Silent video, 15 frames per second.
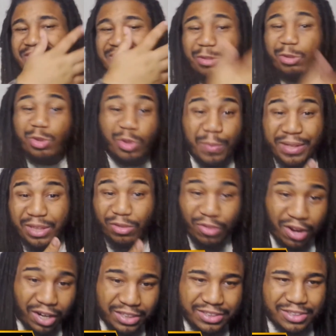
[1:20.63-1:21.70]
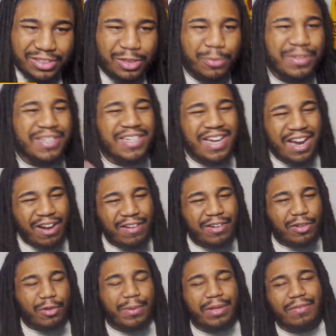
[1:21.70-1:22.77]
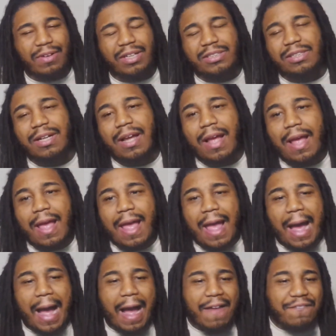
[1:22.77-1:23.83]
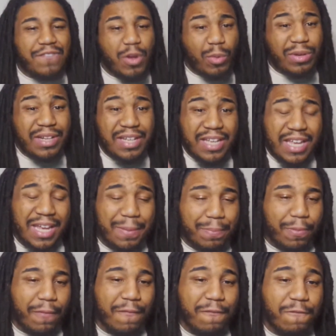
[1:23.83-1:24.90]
who's going to make the roster. Could we kind of know who's going to make the roster? I think we're going to keep